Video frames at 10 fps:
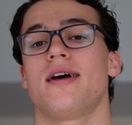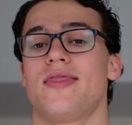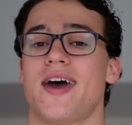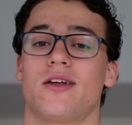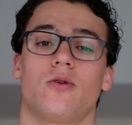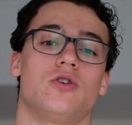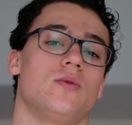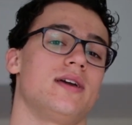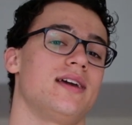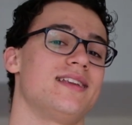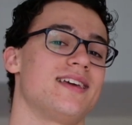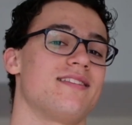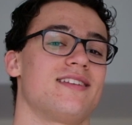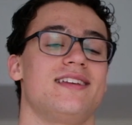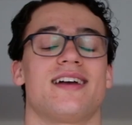That, or doing
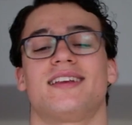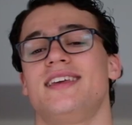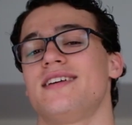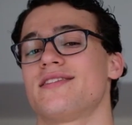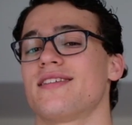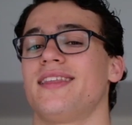intensity techniques